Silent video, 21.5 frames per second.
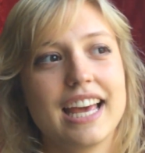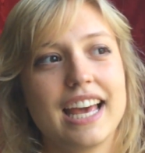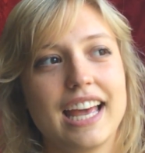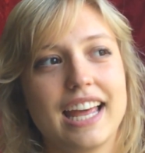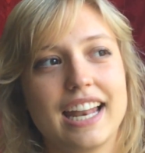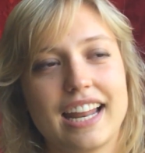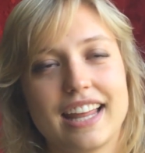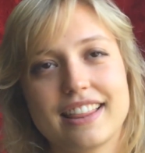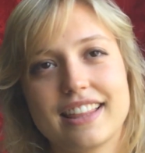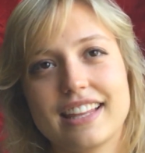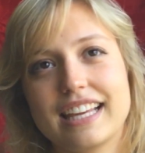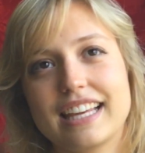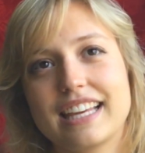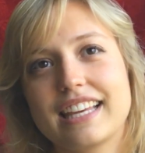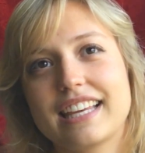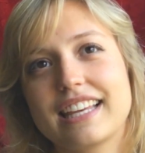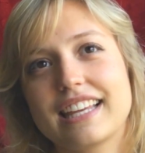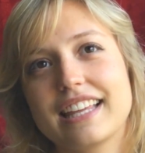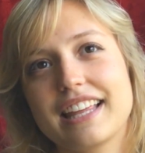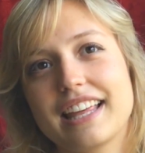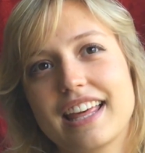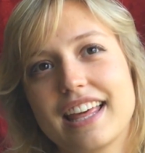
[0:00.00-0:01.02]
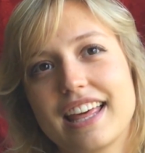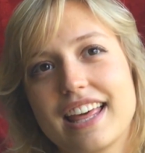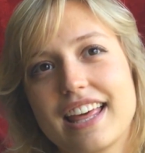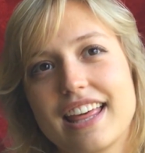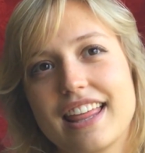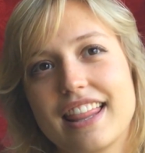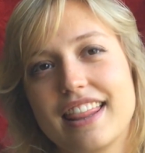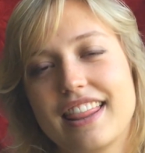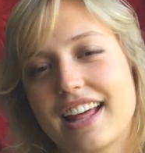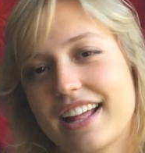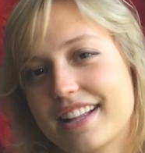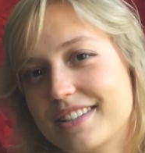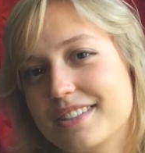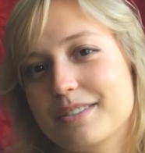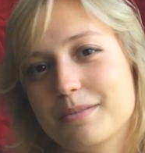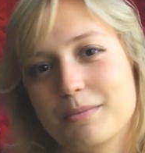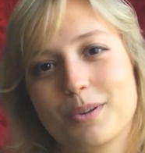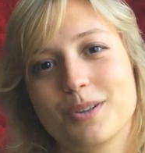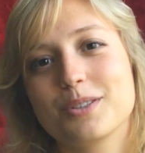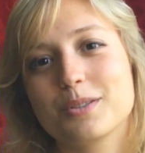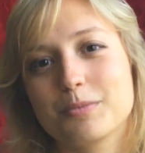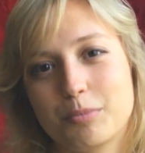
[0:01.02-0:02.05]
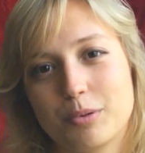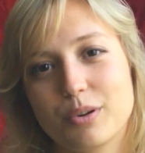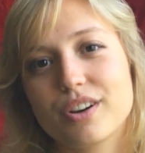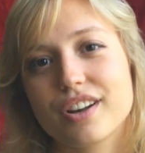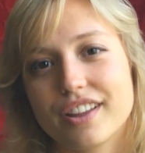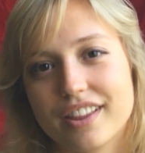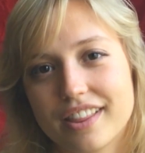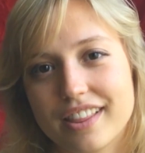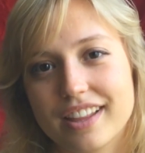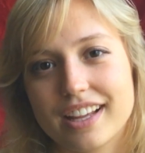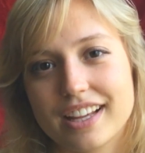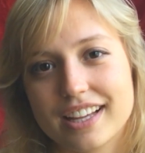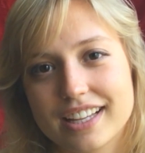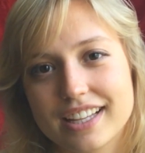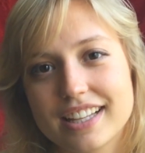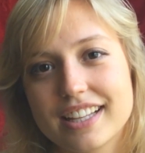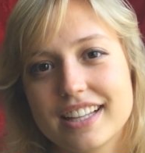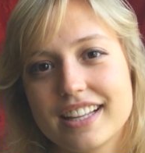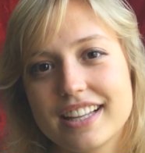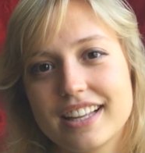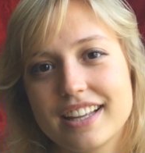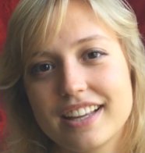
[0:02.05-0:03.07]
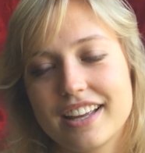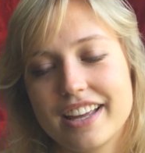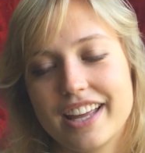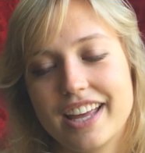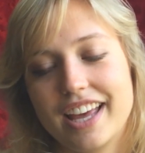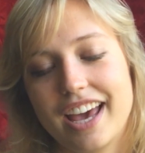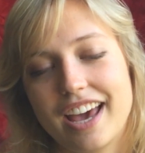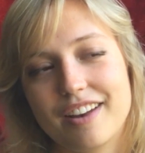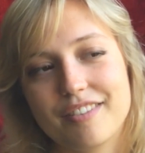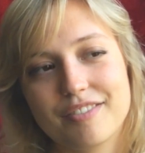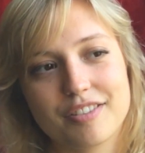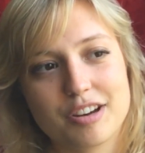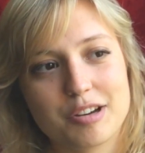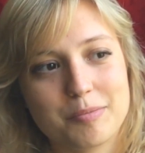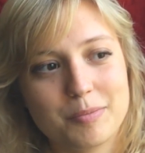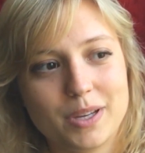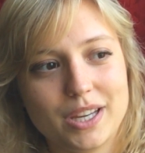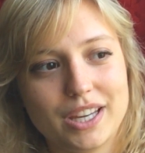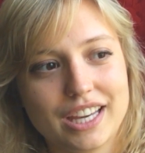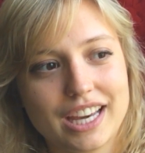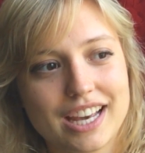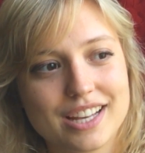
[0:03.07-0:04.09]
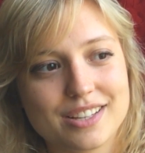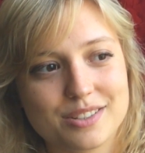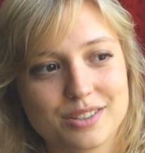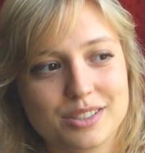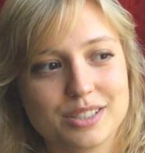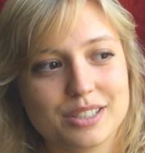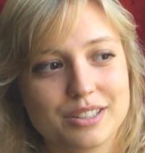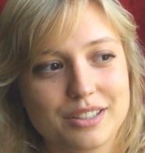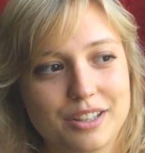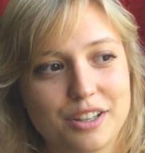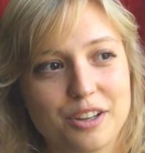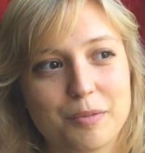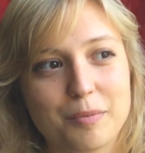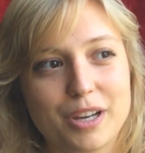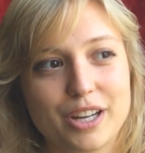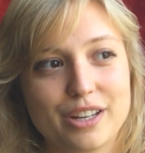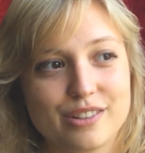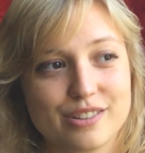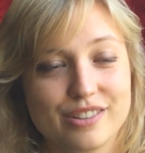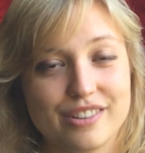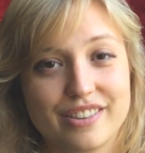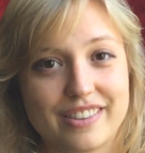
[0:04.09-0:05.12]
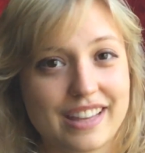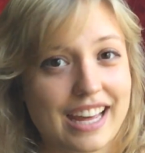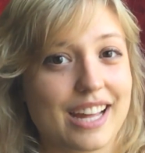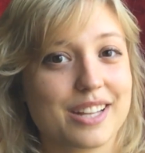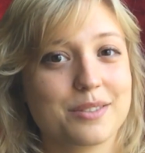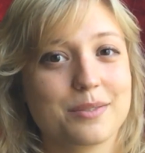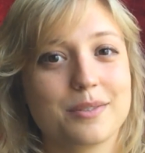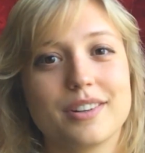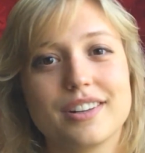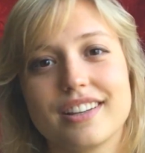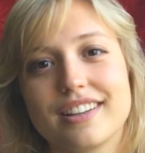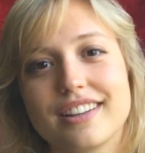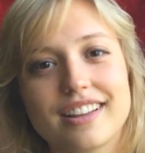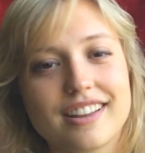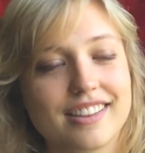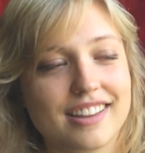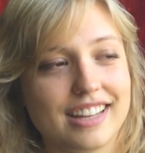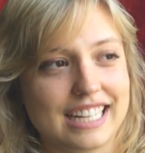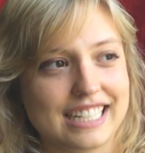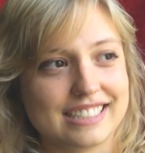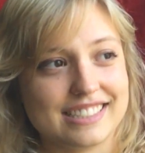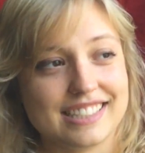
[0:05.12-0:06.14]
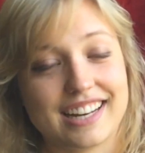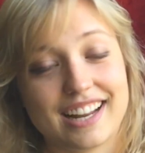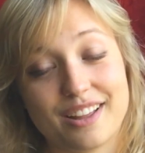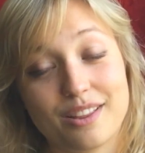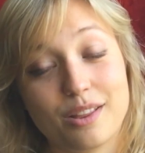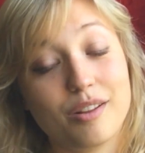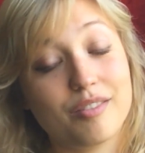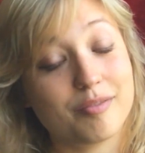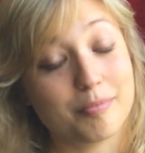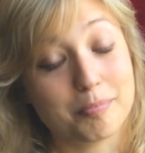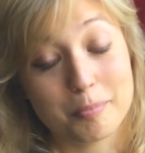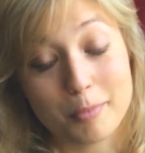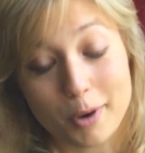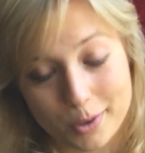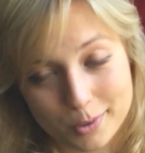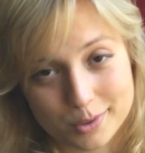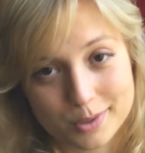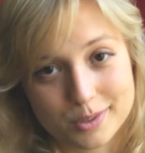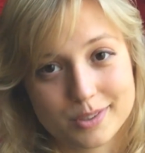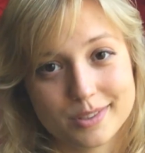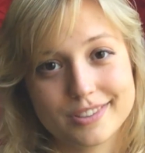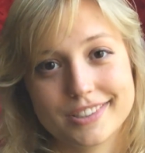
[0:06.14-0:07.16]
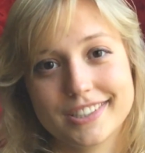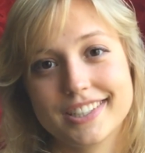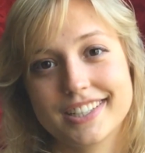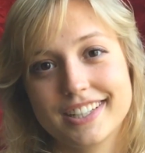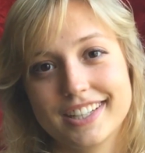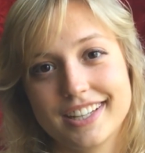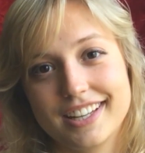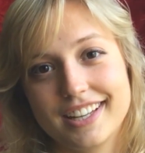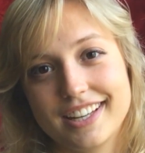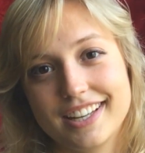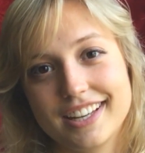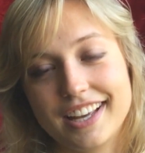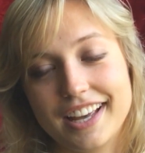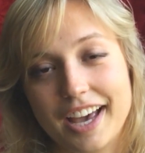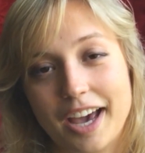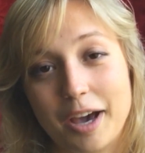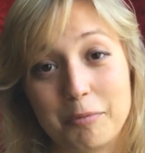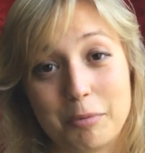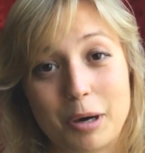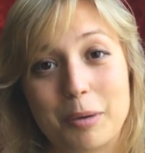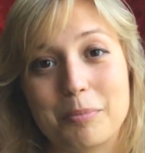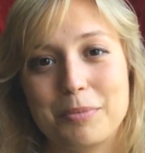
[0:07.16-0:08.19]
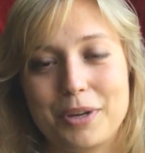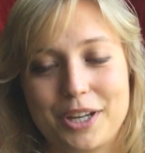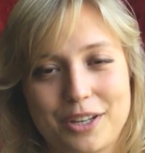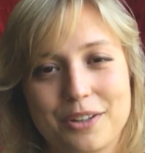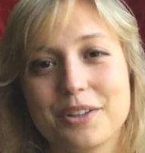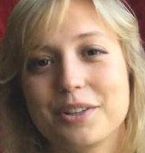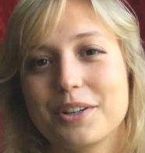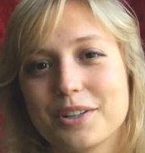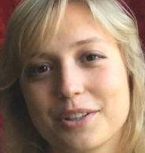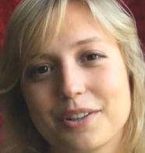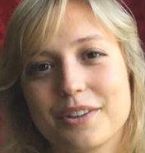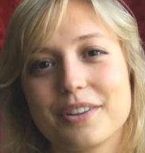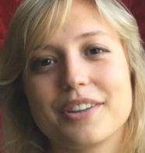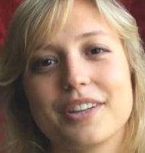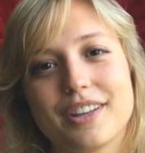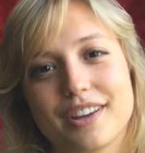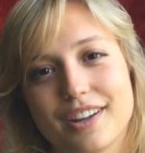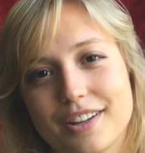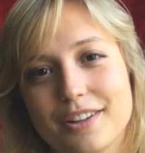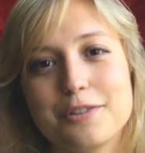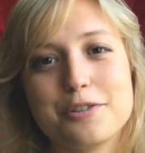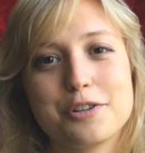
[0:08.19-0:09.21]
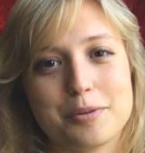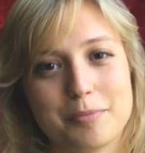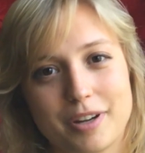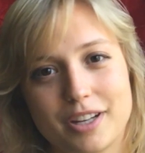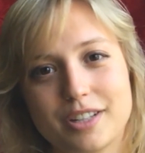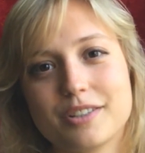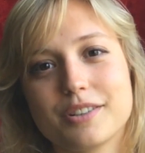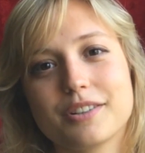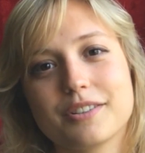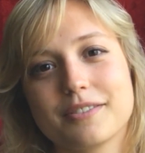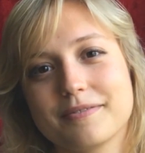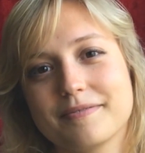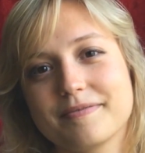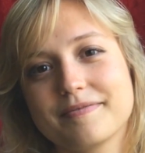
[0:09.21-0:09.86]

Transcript: And I think that's the most important thing. And for me, as a girl theo major, that's one of the things that I love most about being a girl theology major.